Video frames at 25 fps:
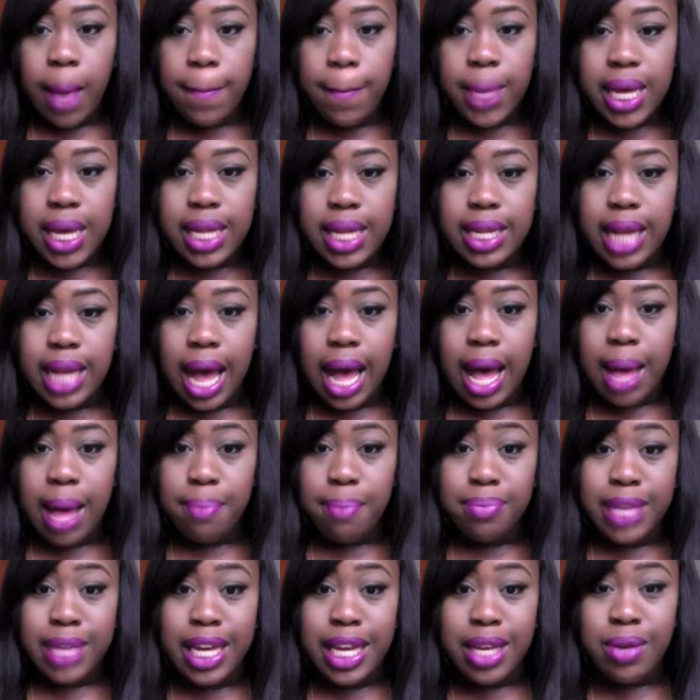But
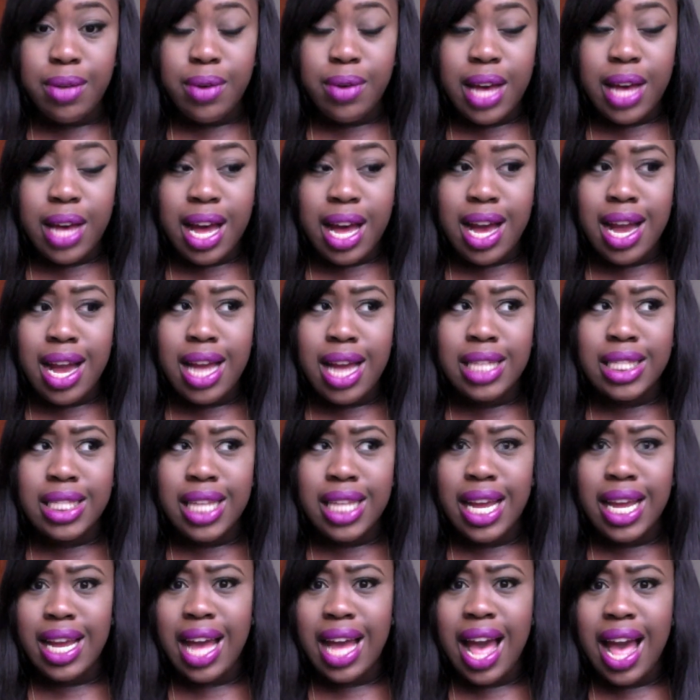thank you guys.
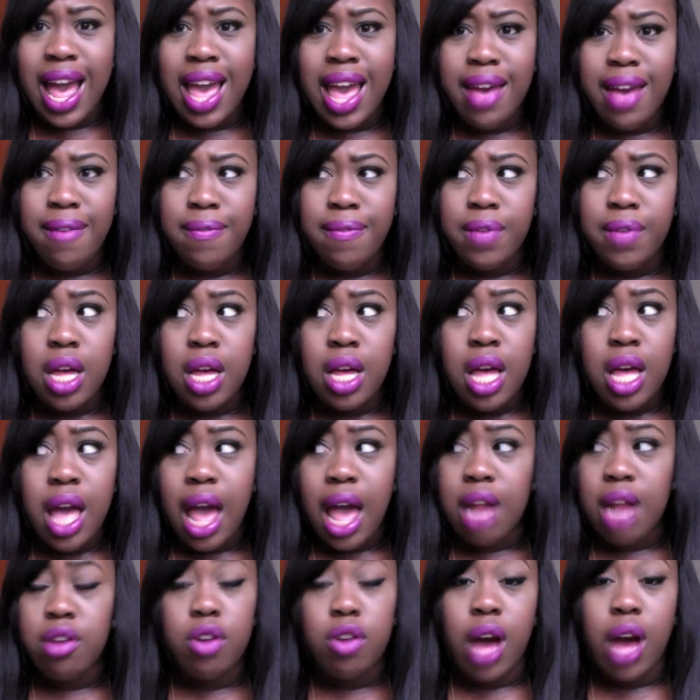Like I
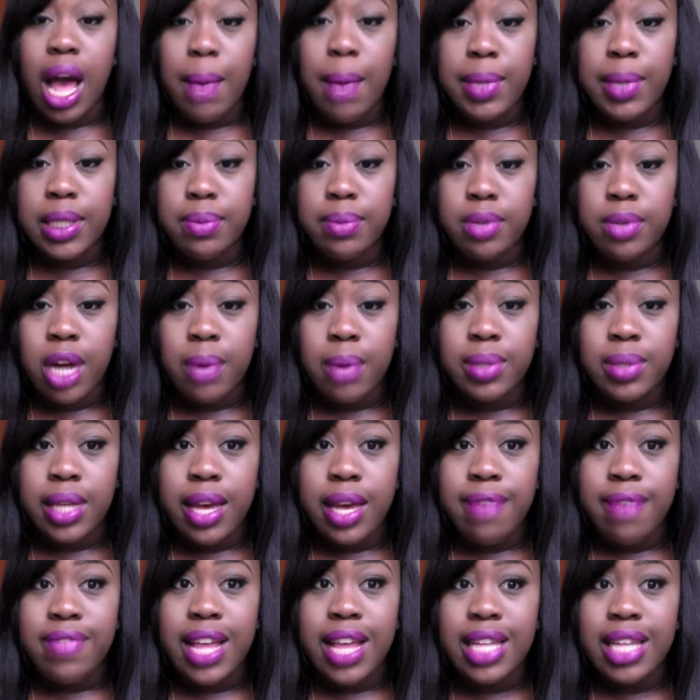don't know how many subscribers I
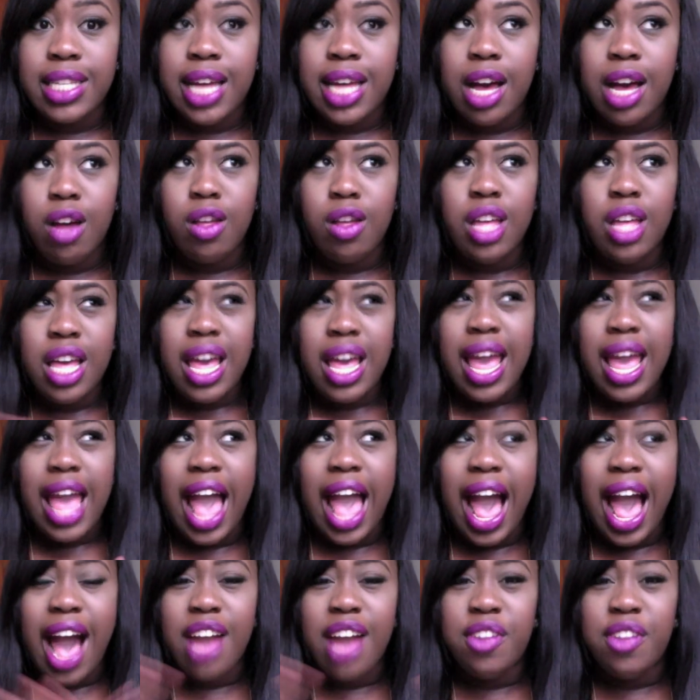have. That's how
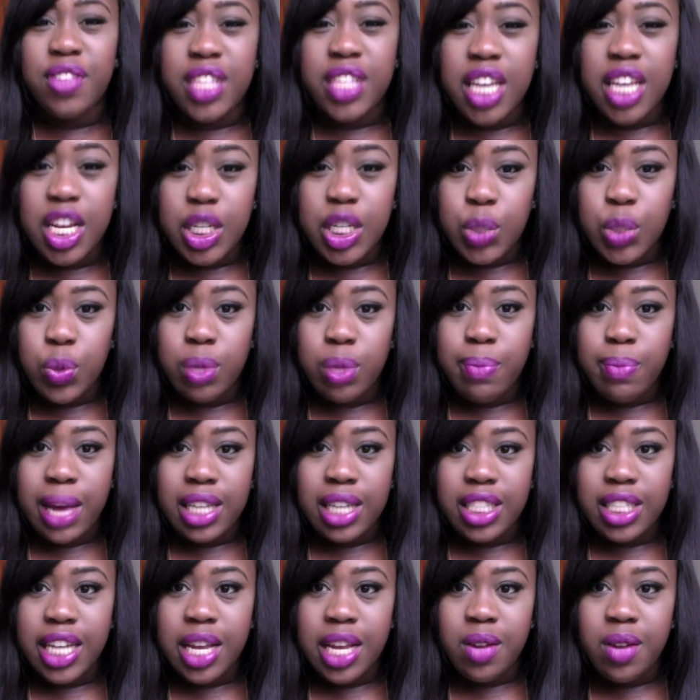out of touch with my
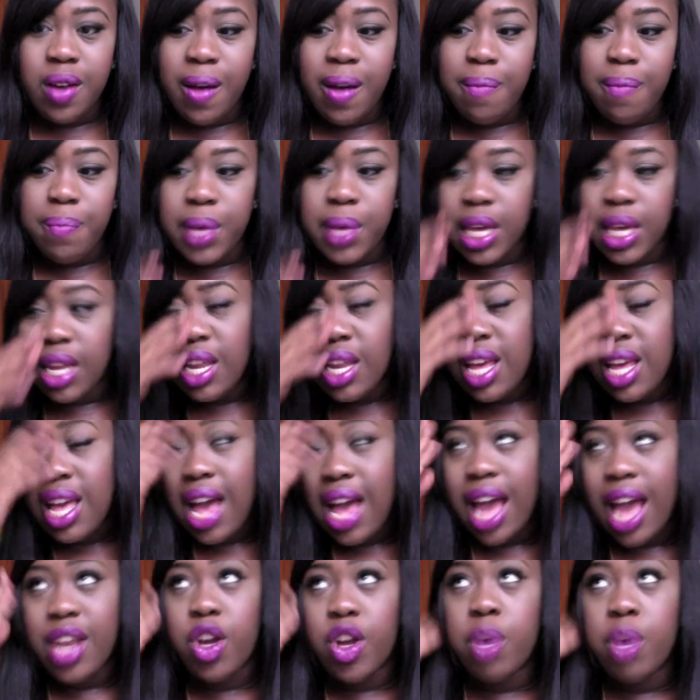channel I've been.
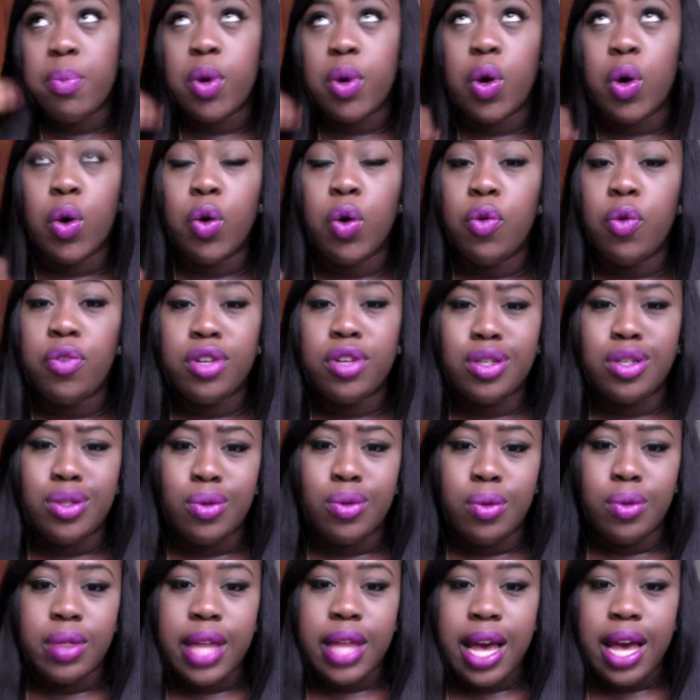I know I'm over
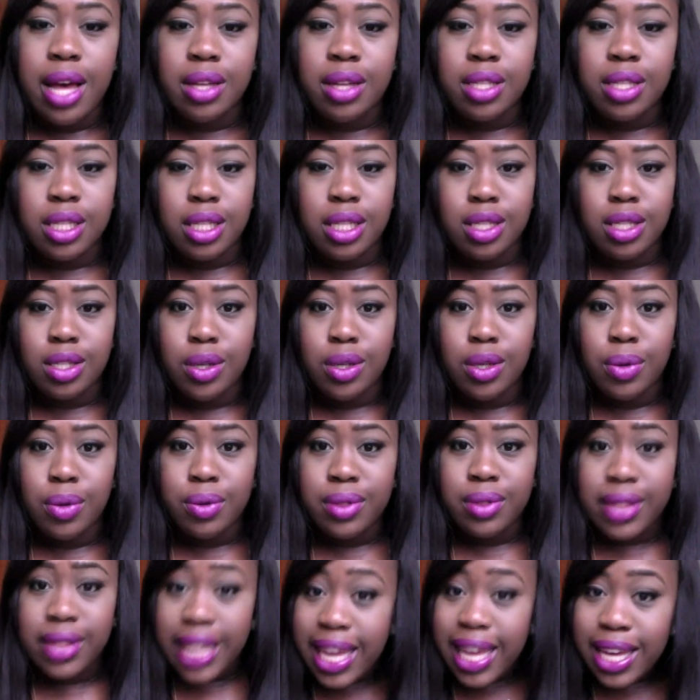2,000. So
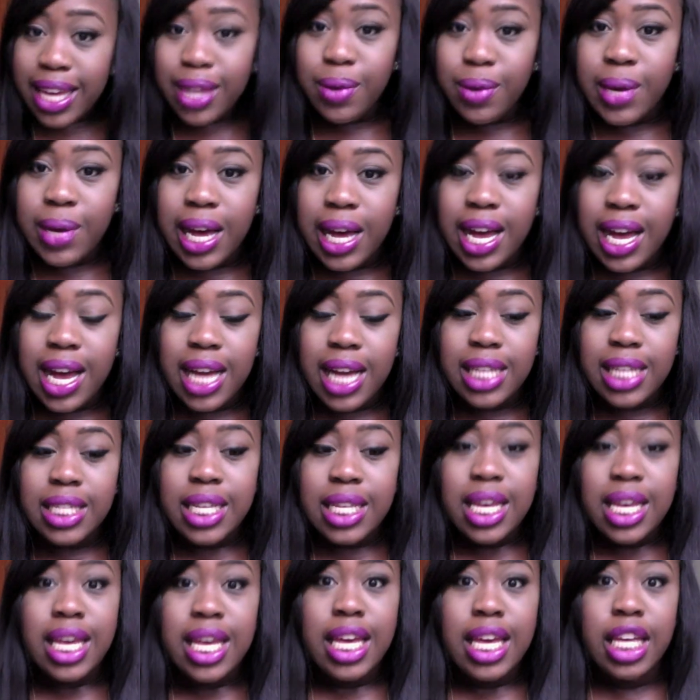thank you guys.
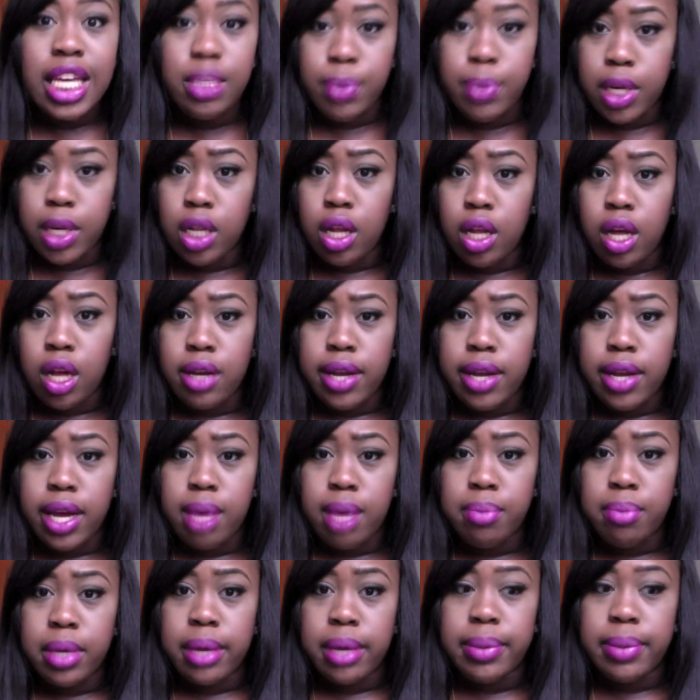It's been a long
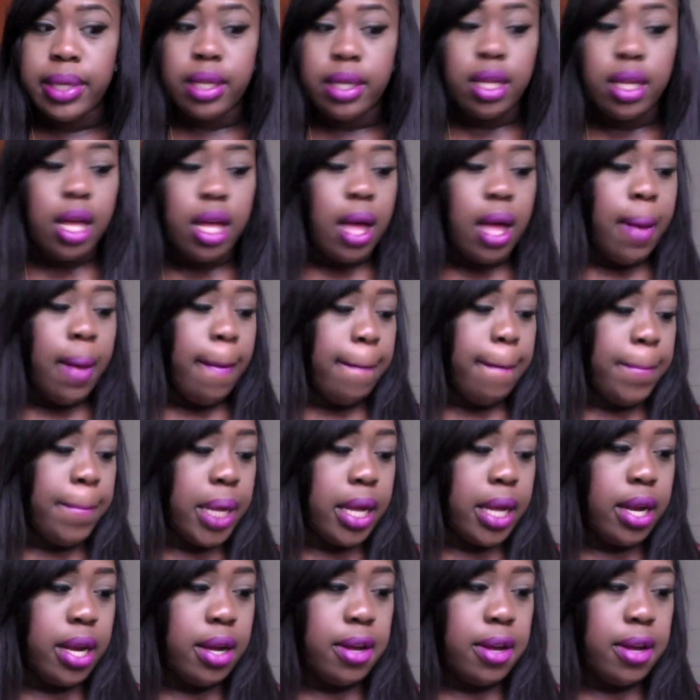time coming. But